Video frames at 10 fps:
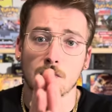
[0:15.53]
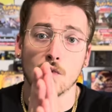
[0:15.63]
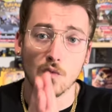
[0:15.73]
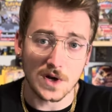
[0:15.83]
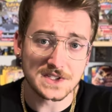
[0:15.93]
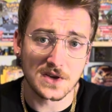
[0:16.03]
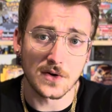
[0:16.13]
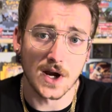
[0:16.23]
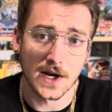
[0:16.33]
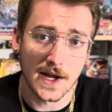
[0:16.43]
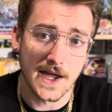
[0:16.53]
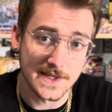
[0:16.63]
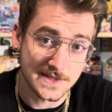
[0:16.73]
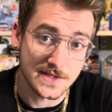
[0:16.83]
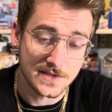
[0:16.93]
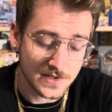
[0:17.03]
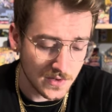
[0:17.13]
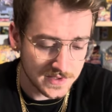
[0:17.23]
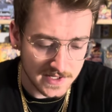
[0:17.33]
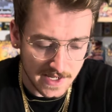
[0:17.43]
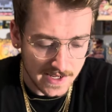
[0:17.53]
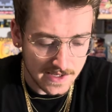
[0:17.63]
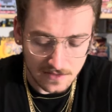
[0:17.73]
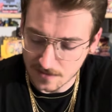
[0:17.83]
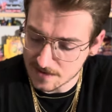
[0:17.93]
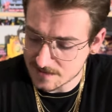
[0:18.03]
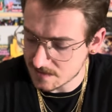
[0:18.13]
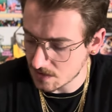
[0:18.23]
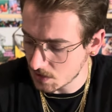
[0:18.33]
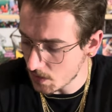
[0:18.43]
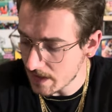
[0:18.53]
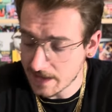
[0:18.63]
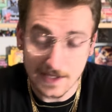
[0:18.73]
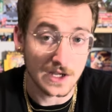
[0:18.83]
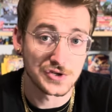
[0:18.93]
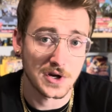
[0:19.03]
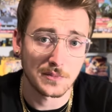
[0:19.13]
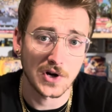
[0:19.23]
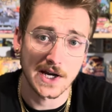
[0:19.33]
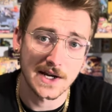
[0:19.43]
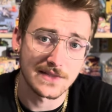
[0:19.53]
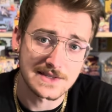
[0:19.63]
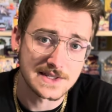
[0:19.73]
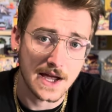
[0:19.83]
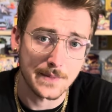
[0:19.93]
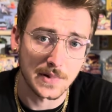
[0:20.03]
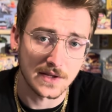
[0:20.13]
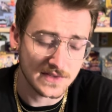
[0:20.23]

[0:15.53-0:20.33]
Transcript: What's going on, guys? So today, let's go ahead and jump right into this topic.